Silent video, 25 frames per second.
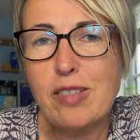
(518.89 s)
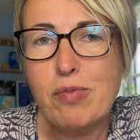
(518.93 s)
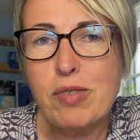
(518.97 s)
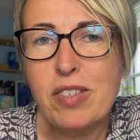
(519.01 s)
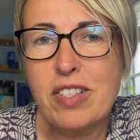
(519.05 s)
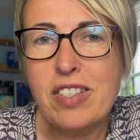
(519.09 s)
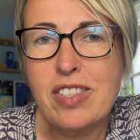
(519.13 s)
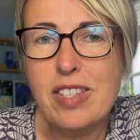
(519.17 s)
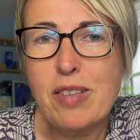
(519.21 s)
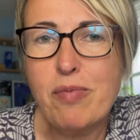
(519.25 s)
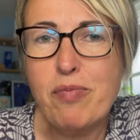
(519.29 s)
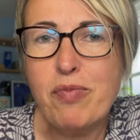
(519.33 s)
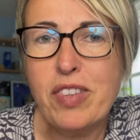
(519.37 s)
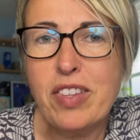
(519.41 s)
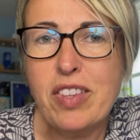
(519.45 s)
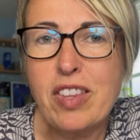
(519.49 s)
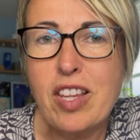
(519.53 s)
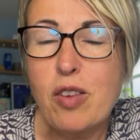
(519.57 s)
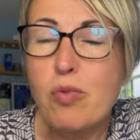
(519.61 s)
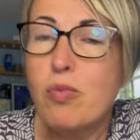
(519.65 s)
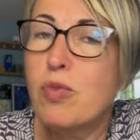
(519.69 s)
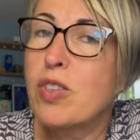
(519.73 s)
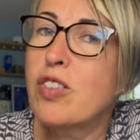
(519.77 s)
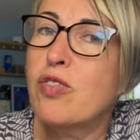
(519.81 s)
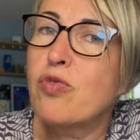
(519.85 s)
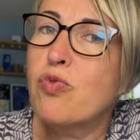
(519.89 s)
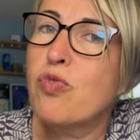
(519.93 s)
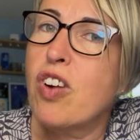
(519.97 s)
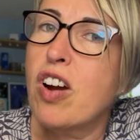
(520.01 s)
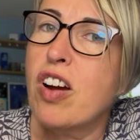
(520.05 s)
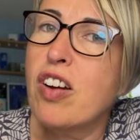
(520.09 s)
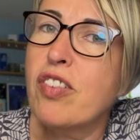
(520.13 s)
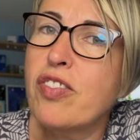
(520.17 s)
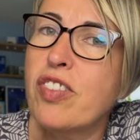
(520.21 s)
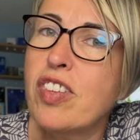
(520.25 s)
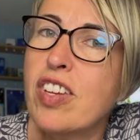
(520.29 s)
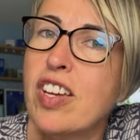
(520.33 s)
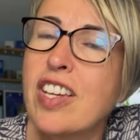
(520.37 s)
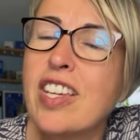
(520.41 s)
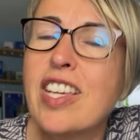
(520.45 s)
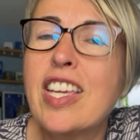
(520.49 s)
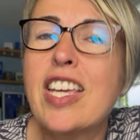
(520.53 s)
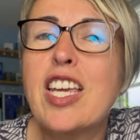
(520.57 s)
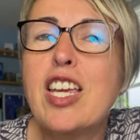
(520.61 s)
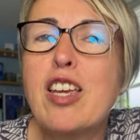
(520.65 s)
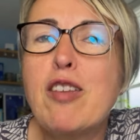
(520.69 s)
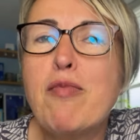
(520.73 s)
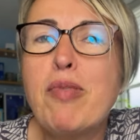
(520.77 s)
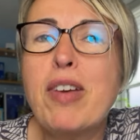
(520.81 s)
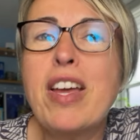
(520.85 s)
been something that we'd rather
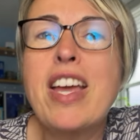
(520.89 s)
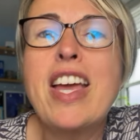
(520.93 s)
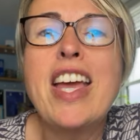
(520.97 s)
keep